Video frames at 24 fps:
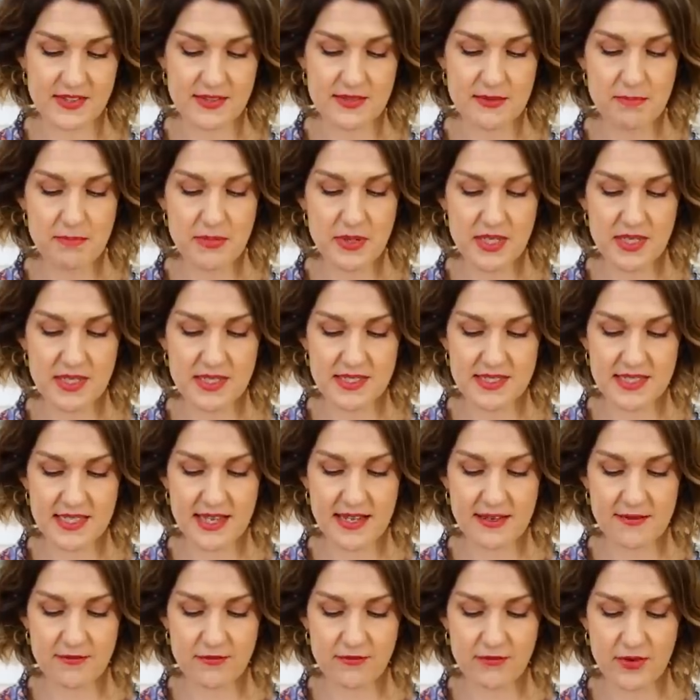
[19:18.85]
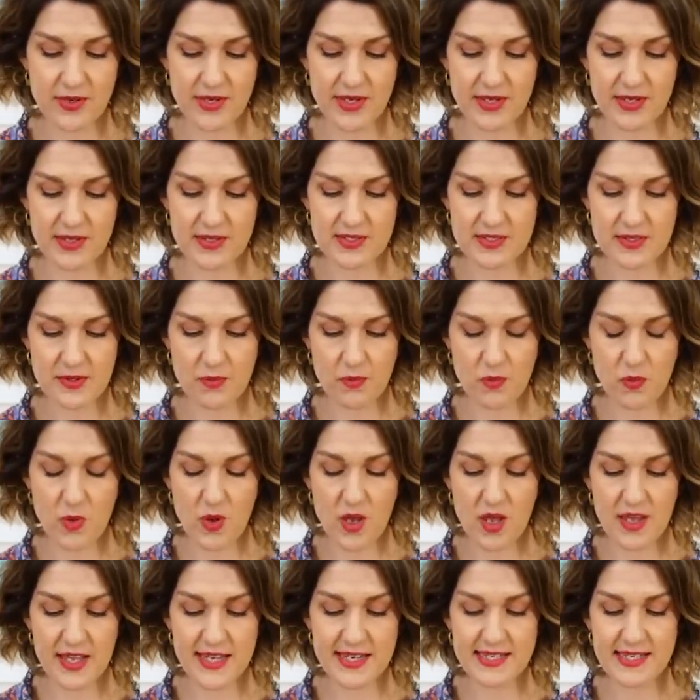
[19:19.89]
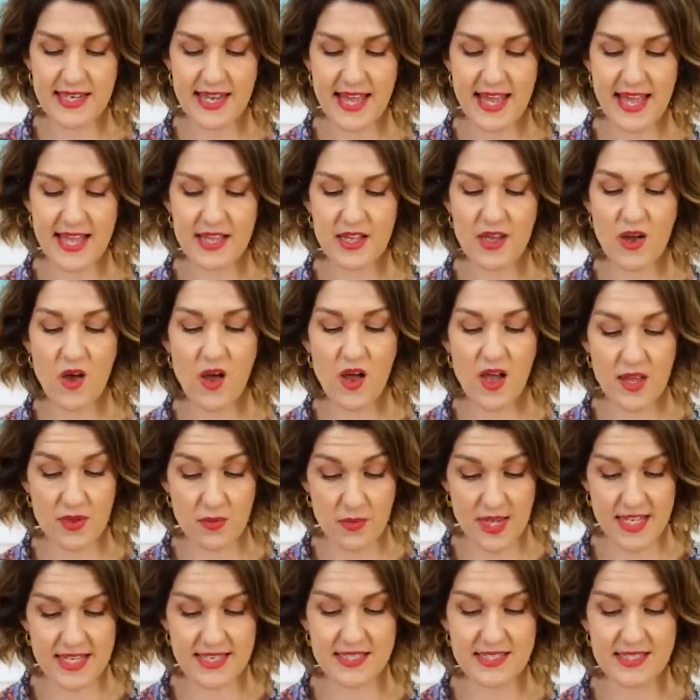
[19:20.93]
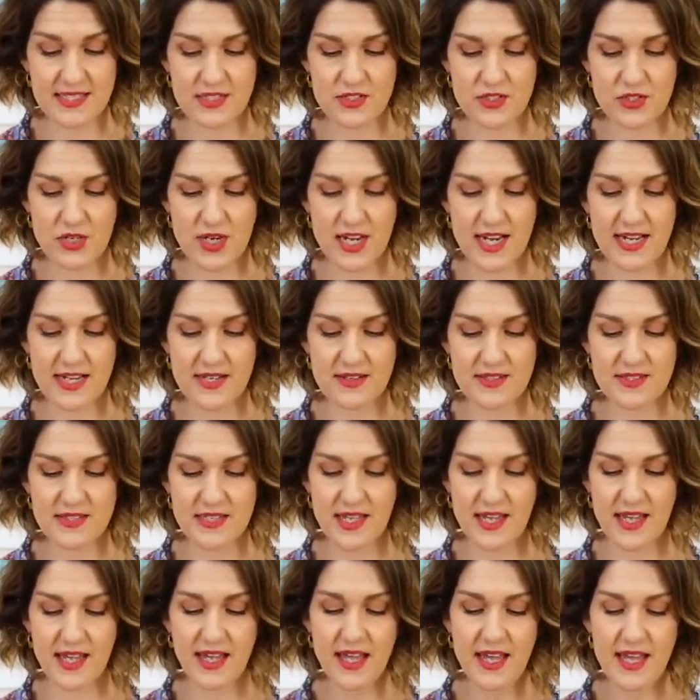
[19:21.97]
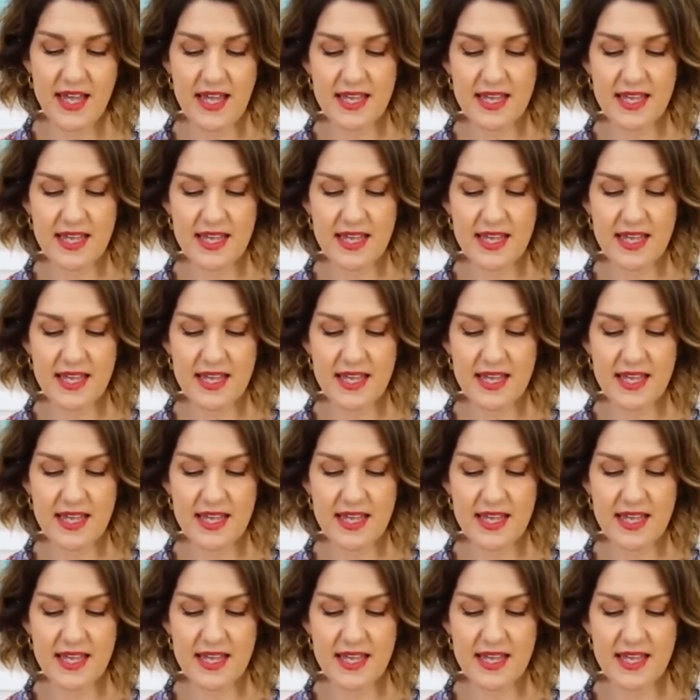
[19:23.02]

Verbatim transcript: It's a button down front, wide leg leg, high waisted trouser.